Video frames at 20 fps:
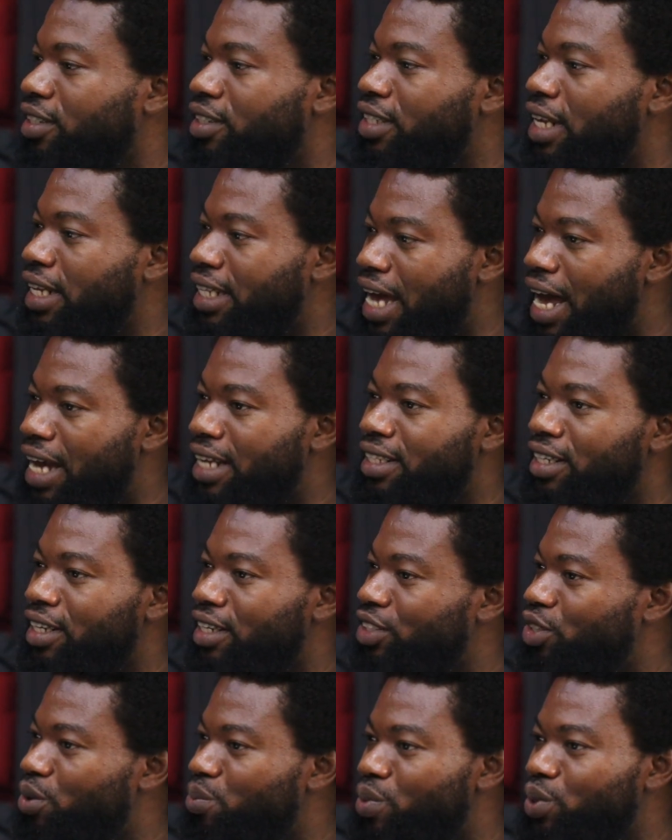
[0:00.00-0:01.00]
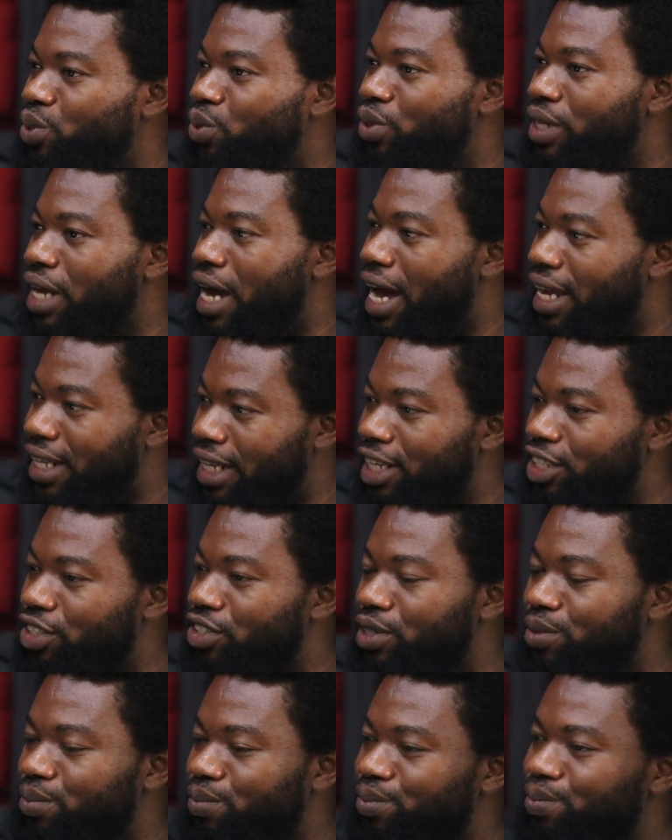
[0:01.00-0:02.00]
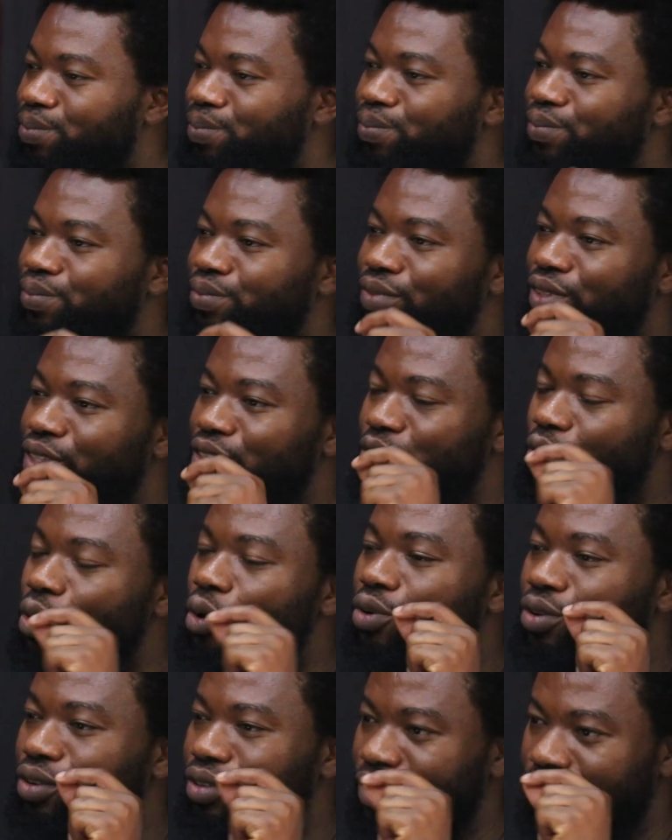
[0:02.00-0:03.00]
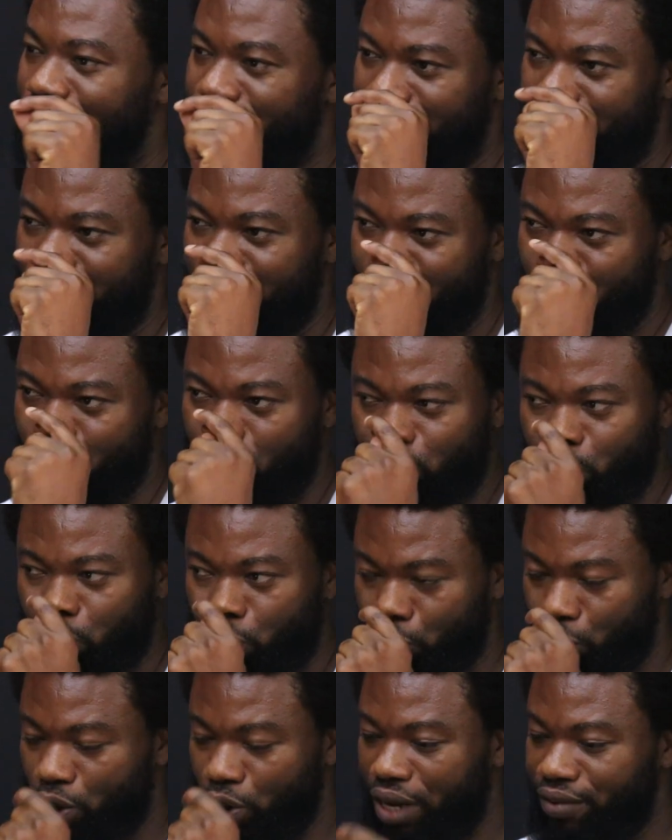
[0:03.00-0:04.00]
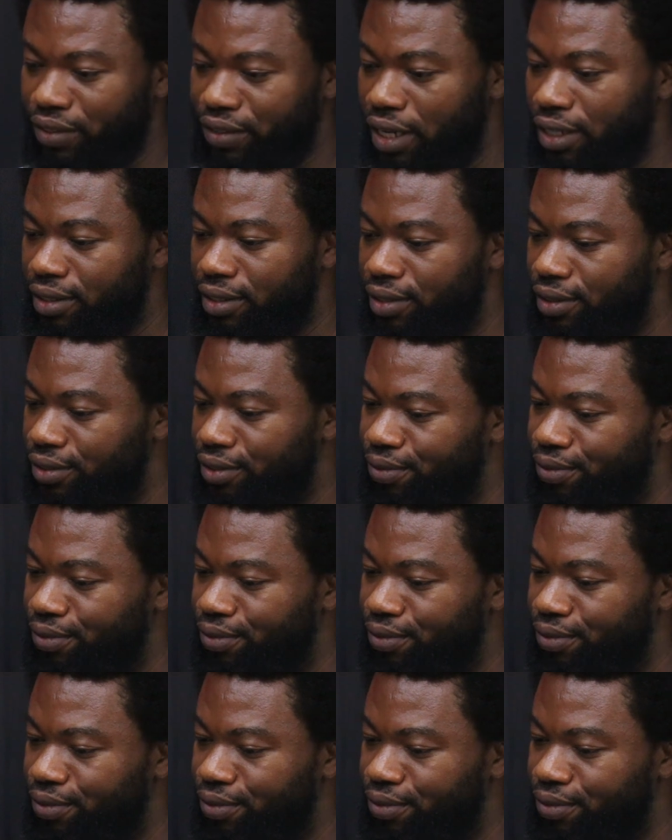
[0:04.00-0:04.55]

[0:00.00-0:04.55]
that had John Bosco that had that dream. So, what would you have done